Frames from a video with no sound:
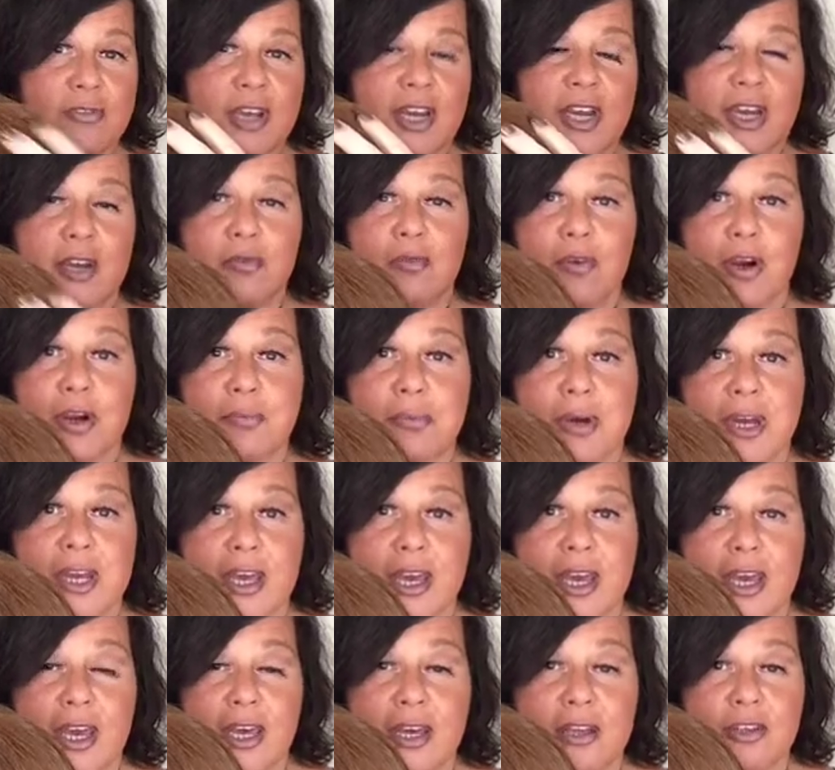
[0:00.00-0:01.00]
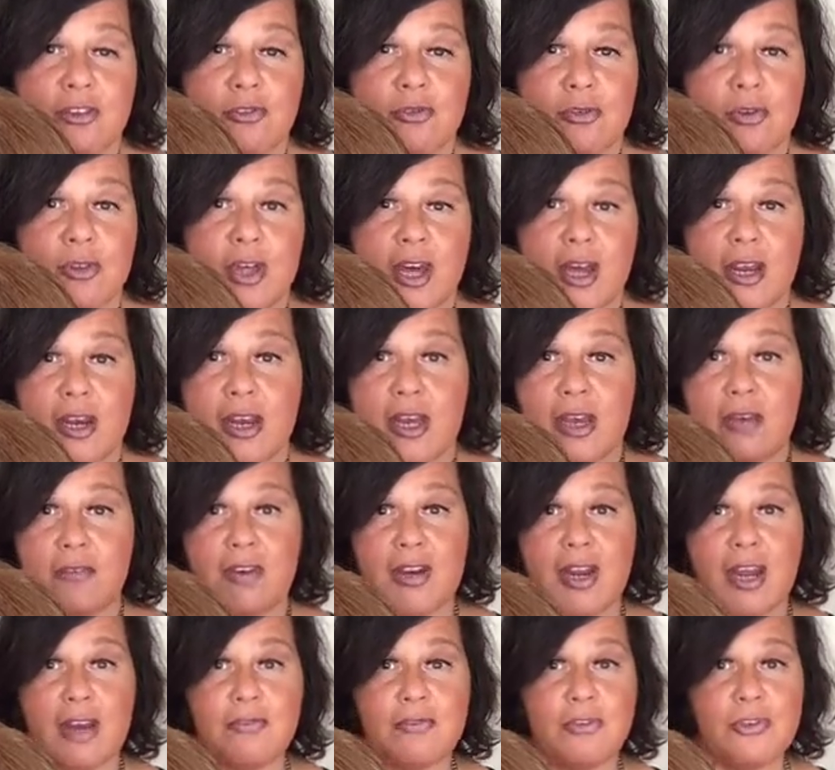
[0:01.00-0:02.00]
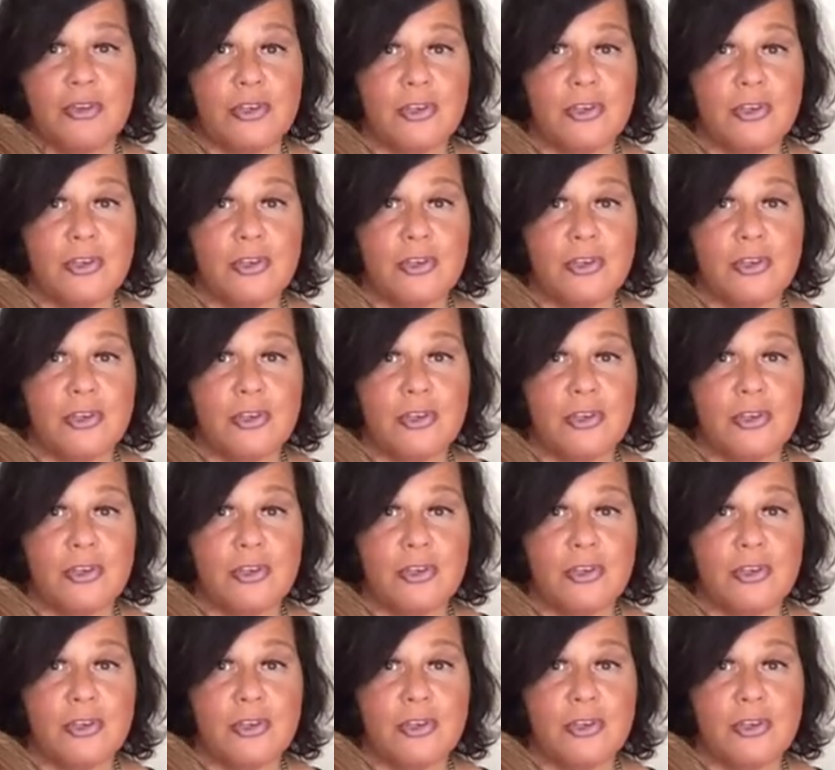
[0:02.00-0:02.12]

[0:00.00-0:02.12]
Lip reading: I can run my hands through that even after